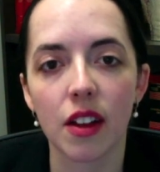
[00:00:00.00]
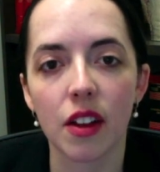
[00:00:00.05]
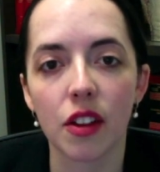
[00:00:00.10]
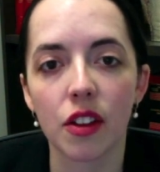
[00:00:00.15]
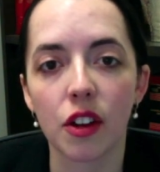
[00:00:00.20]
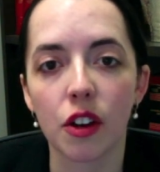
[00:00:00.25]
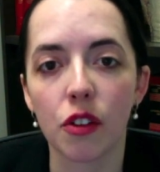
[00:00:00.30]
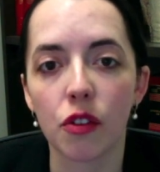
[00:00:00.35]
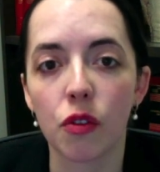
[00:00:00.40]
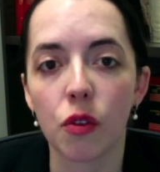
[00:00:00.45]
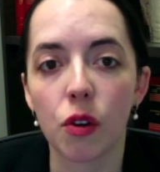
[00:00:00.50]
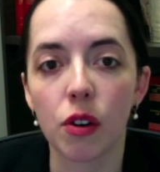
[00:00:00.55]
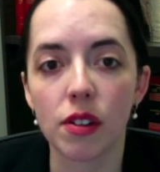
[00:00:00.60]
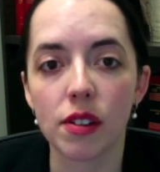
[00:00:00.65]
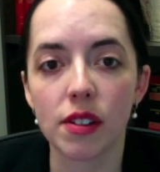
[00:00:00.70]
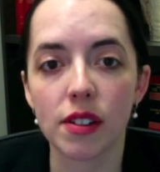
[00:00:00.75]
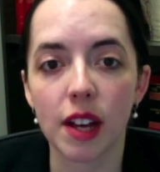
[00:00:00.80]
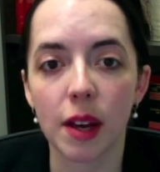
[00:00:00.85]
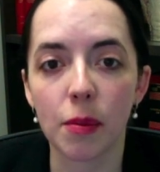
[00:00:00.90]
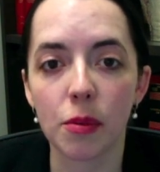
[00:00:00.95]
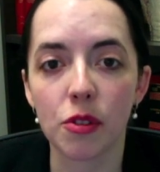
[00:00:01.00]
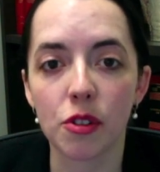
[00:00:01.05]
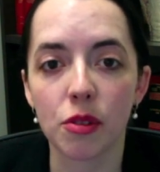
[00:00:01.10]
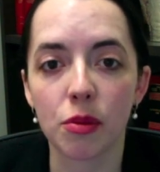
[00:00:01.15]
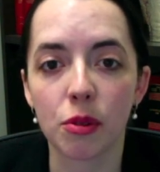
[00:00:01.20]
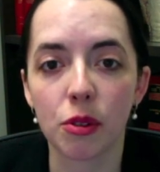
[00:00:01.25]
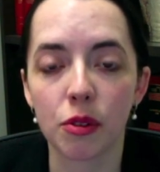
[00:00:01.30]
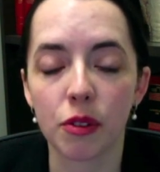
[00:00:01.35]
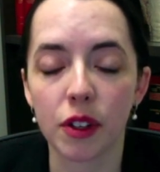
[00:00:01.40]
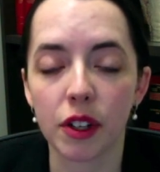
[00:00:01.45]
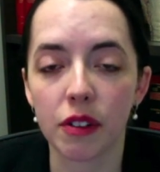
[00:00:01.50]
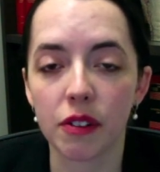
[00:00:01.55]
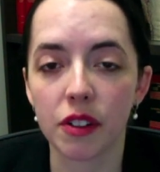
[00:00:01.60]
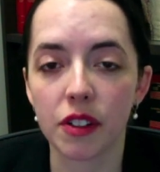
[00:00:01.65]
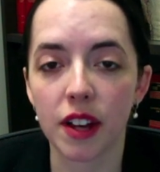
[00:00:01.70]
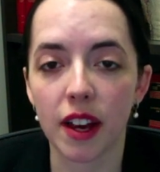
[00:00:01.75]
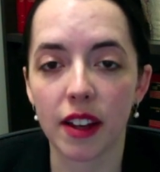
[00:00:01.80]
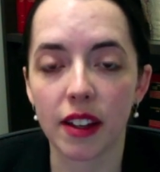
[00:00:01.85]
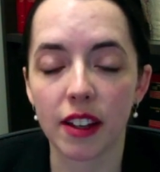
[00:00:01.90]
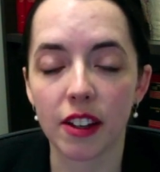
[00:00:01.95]
There are 4 steps to proving a
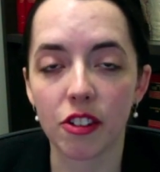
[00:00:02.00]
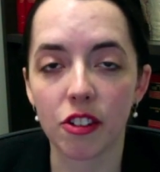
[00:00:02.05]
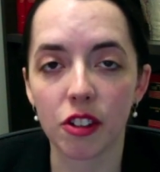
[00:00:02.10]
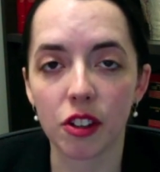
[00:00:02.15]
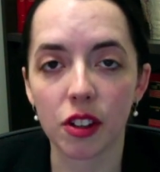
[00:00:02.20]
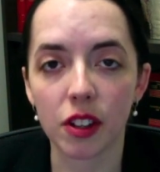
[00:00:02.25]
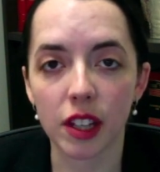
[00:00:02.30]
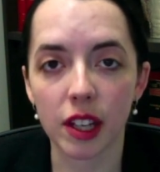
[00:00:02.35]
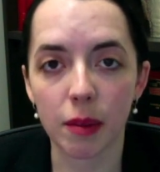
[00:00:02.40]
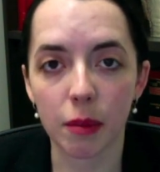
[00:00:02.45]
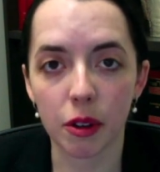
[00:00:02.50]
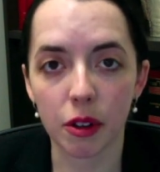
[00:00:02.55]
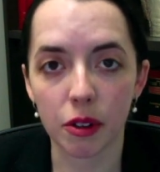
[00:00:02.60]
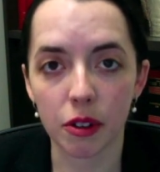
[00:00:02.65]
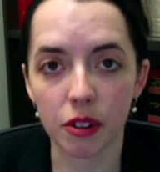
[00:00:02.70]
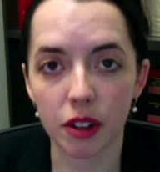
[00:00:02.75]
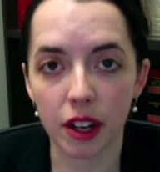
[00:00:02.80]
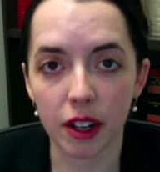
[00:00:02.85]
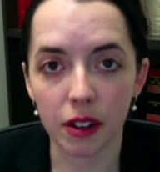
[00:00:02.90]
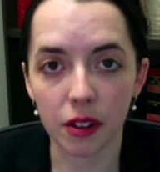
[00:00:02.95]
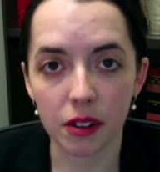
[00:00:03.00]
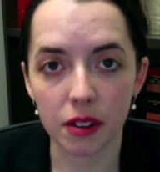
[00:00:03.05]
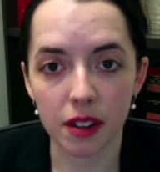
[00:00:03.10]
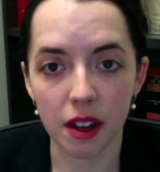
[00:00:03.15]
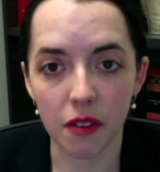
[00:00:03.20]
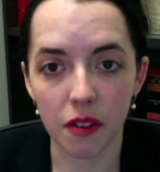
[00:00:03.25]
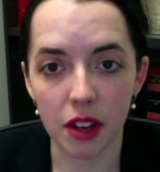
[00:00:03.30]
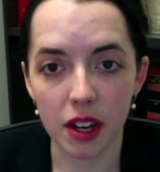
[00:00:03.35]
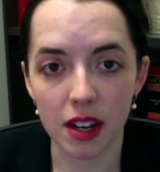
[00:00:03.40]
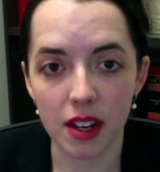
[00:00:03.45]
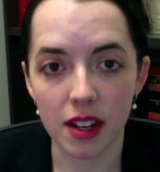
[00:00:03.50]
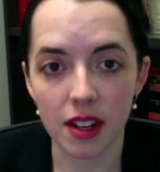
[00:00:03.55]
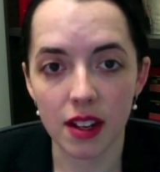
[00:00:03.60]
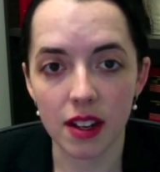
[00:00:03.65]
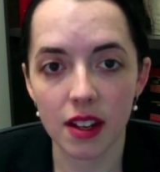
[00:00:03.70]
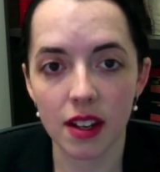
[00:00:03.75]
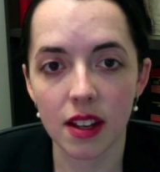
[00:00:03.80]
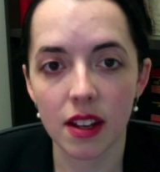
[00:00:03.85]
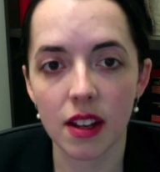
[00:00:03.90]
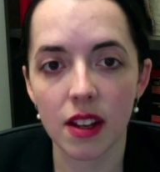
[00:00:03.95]
retaliation claim under Title VII.
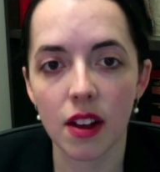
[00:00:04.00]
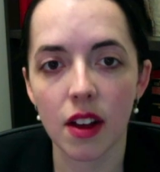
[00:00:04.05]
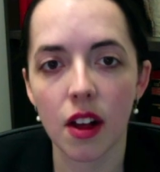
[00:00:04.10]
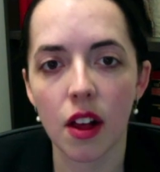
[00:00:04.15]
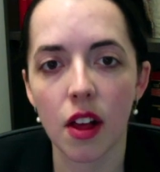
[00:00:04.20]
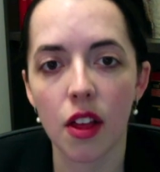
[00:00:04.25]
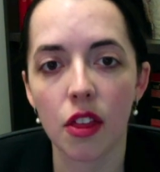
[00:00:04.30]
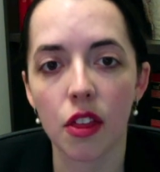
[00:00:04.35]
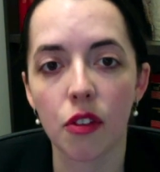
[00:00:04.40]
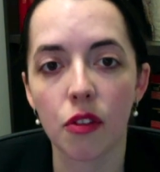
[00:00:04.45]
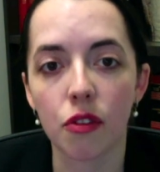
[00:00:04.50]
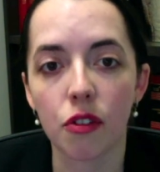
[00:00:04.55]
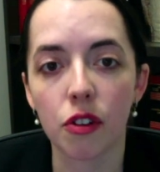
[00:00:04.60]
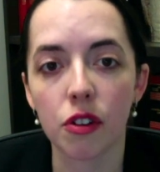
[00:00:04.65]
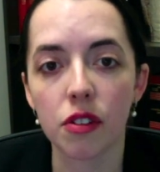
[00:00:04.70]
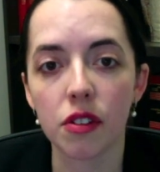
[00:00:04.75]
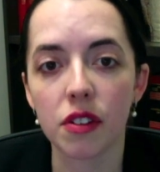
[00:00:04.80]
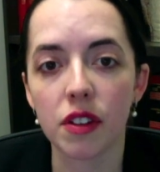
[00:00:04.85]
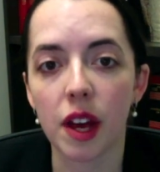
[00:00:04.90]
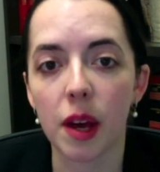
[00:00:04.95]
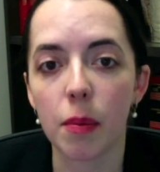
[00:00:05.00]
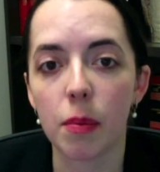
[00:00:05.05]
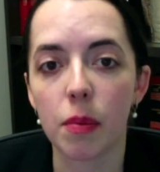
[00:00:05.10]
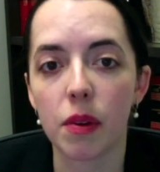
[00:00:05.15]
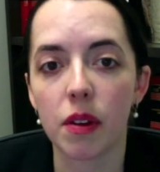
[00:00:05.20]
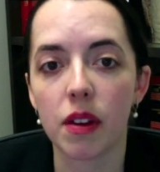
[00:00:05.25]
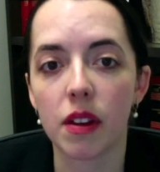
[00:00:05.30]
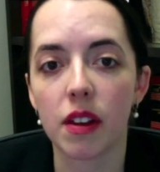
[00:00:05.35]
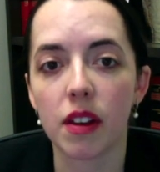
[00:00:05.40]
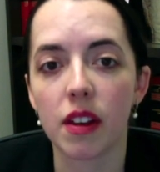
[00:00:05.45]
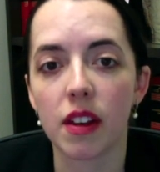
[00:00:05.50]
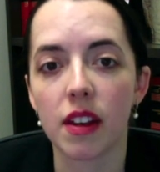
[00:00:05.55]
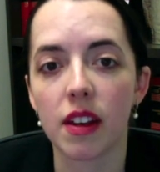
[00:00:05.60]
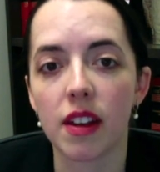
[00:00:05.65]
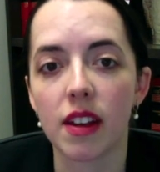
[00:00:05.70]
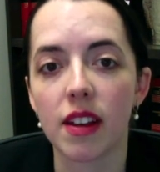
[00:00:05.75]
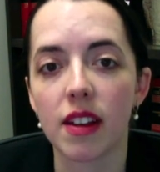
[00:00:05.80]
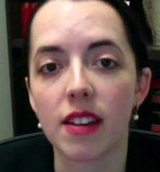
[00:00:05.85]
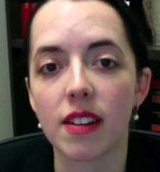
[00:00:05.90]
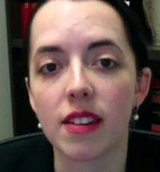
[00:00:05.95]
The first step
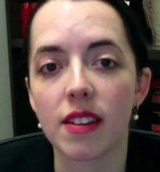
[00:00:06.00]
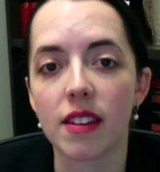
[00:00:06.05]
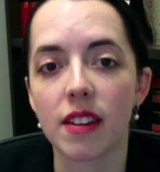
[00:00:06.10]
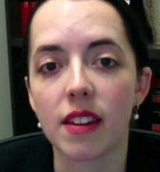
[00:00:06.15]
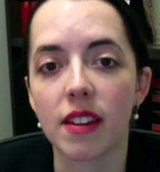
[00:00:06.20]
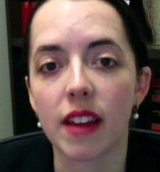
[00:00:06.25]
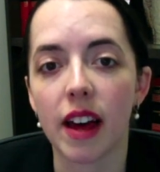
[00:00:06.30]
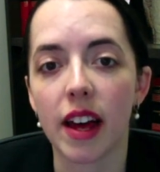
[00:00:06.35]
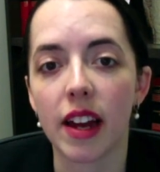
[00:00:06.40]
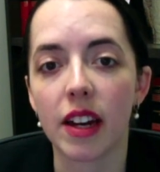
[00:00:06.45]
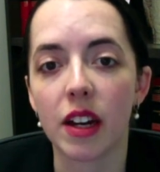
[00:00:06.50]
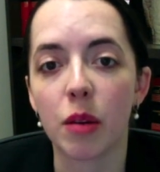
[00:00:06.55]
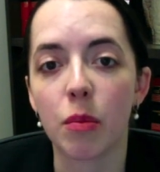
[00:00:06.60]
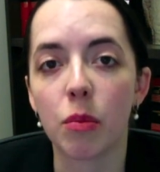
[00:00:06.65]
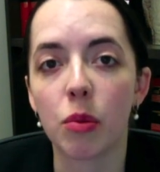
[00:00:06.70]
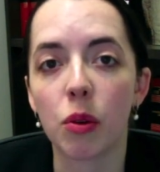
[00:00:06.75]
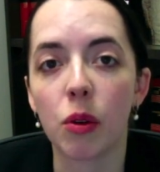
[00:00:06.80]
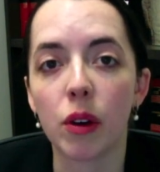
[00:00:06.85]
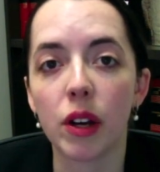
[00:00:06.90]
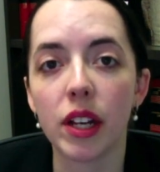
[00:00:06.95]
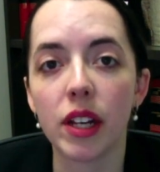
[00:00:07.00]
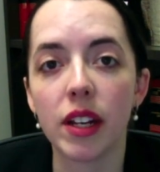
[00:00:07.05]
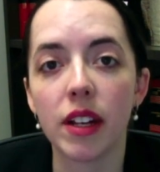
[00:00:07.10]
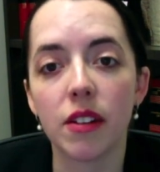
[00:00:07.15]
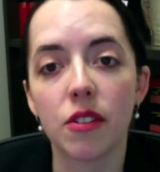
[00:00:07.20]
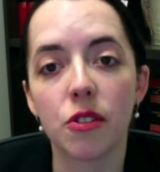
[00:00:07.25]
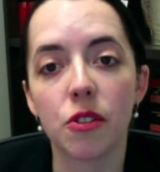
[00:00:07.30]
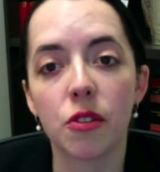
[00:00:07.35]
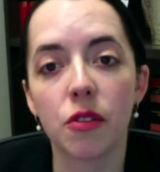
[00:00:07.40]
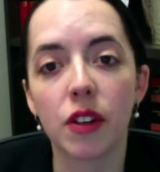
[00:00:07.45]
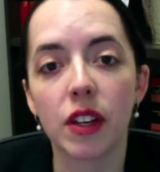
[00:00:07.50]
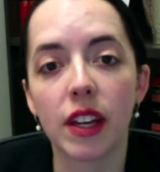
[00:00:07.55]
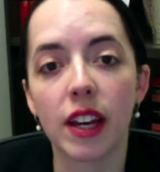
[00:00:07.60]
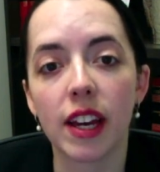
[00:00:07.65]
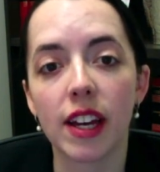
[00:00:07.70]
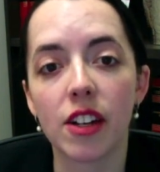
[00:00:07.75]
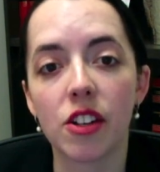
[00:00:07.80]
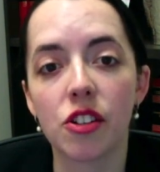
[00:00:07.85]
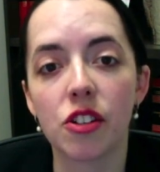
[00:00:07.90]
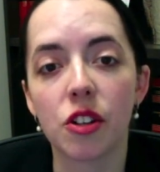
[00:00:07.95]
is that an employee needs to have
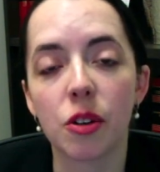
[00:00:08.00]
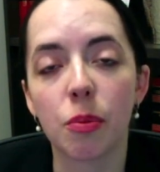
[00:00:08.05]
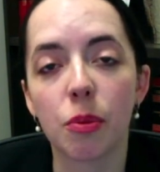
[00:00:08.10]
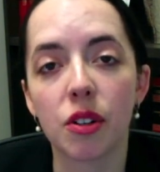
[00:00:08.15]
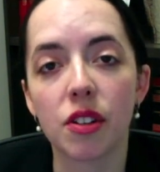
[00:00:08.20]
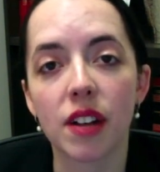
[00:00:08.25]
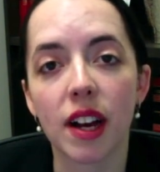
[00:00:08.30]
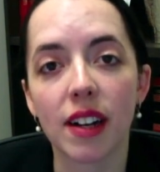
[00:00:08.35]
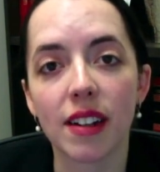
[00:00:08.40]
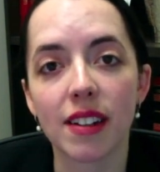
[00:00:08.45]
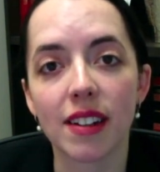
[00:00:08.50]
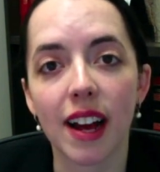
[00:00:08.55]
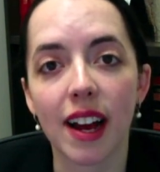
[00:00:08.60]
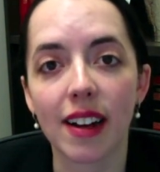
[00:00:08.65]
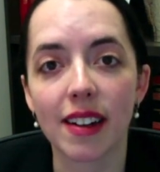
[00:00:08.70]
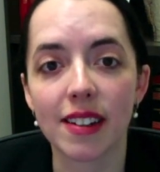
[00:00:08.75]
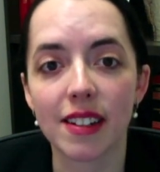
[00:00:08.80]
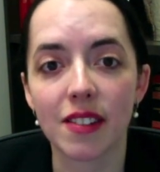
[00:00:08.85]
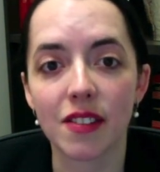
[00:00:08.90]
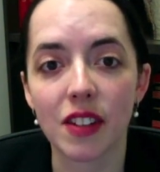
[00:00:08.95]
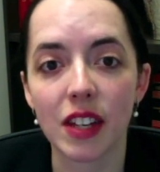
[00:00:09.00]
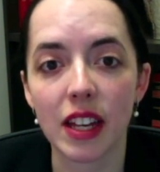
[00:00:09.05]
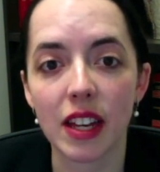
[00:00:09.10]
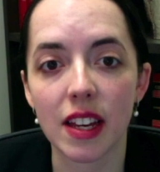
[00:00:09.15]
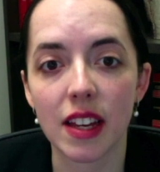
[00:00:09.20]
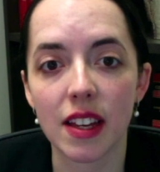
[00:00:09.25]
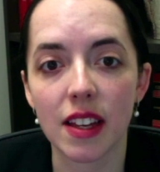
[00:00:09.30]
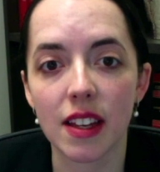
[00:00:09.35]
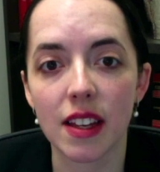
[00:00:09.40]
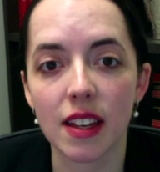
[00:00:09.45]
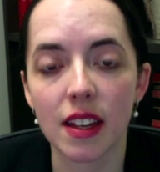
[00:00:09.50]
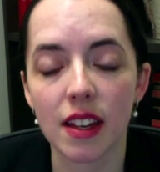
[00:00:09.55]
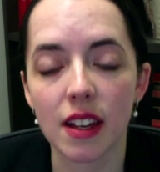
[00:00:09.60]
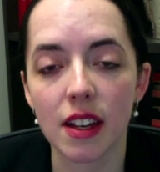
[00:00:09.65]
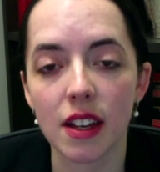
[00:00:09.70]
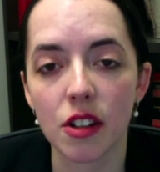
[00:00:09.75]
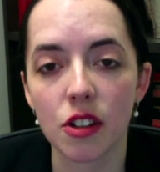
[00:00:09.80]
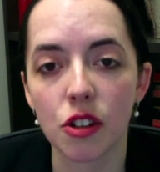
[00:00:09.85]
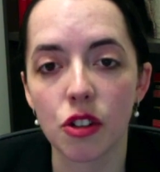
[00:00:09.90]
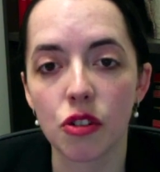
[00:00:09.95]
engaged in a protected activity
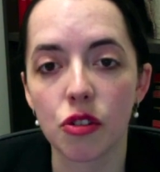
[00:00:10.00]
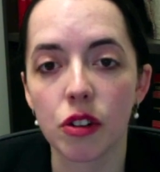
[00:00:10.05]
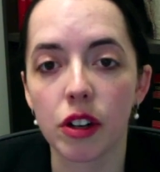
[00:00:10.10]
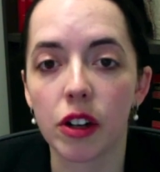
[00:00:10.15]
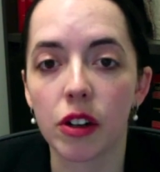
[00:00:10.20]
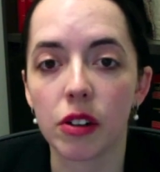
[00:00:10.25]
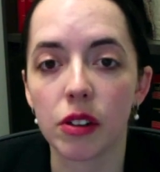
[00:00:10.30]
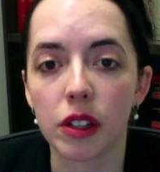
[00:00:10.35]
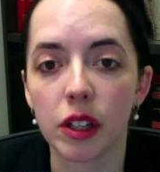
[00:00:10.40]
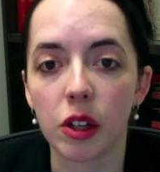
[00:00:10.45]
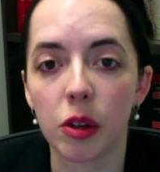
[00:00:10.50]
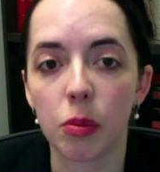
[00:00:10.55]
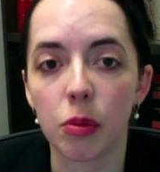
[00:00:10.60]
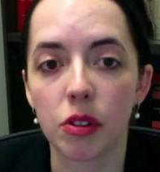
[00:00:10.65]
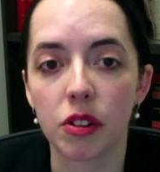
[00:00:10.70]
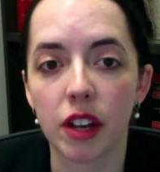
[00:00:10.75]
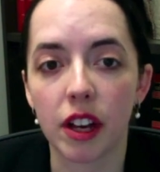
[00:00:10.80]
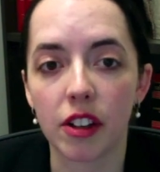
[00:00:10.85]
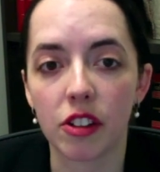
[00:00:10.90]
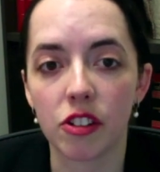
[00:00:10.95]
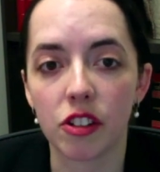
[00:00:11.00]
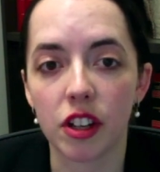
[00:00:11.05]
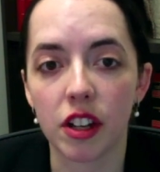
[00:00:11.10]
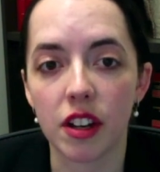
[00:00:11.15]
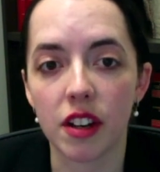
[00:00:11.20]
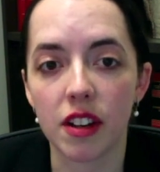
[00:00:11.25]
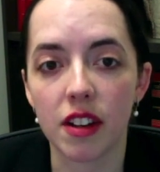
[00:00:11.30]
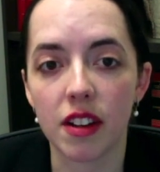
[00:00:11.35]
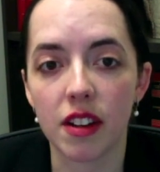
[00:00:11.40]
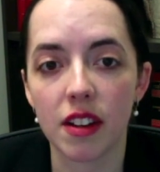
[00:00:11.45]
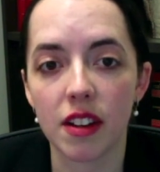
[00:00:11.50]
to trigger legal protection.